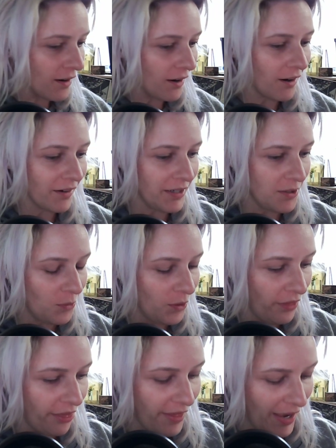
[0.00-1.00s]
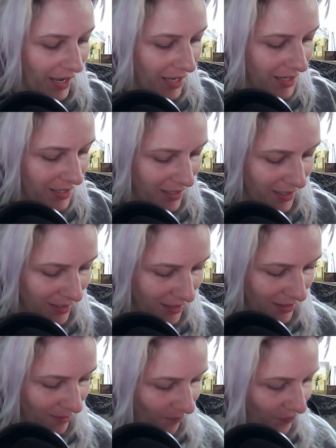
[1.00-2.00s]
All right. Well, that
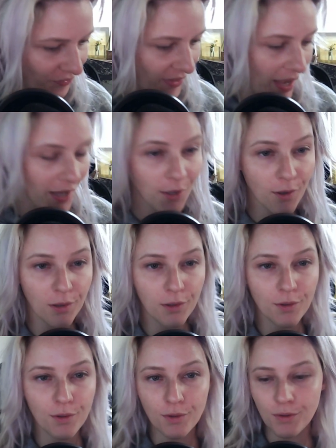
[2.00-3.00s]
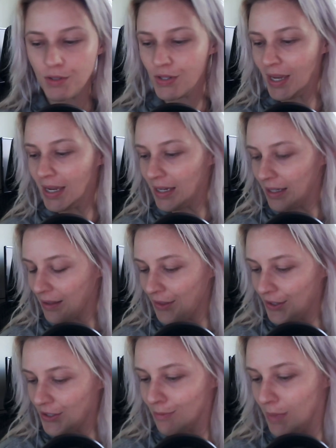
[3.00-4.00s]
concludes
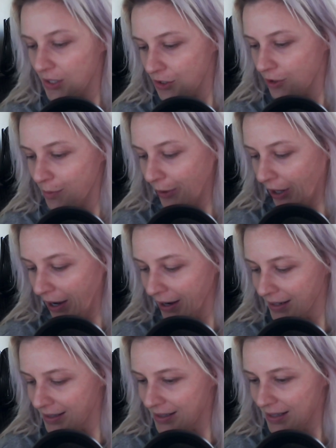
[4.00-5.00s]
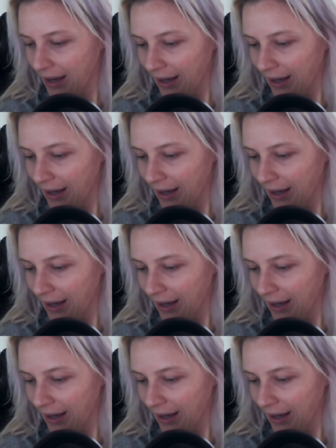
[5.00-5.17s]
this mystery box.